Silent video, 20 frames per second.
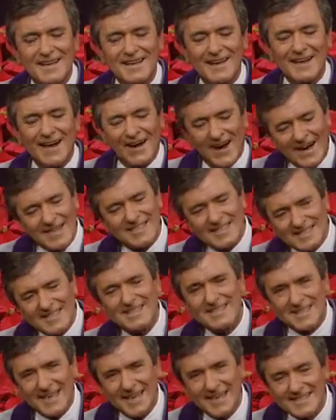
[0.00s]
Now, I
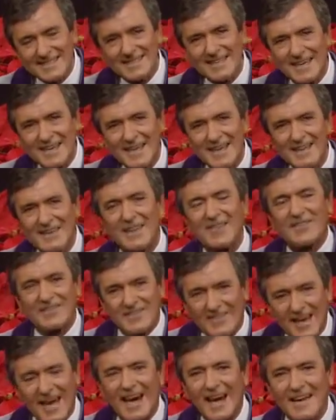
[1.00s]
suggest
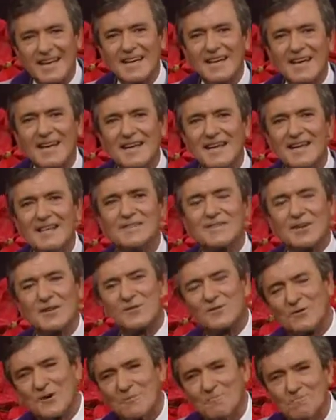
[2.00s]
that that is a
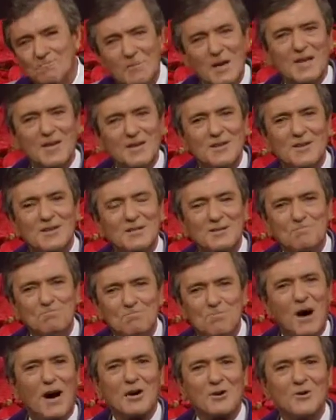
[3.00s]
tremendous
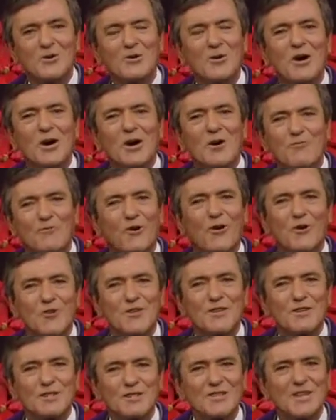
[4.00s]
motto for
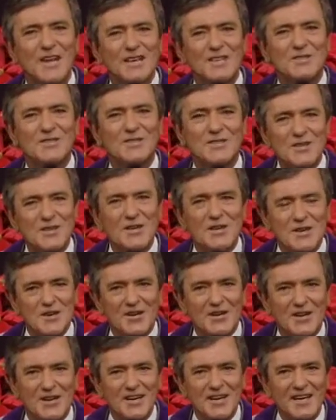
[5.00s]
this next
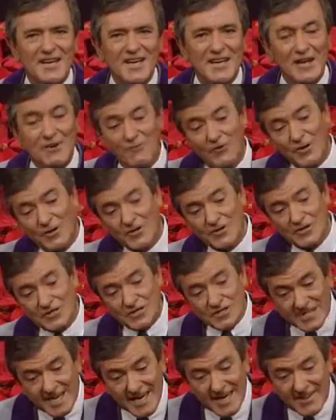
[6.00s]
year. If we could
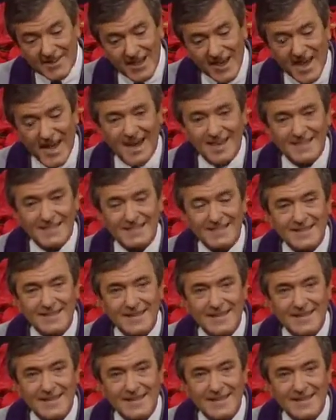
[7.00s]
say that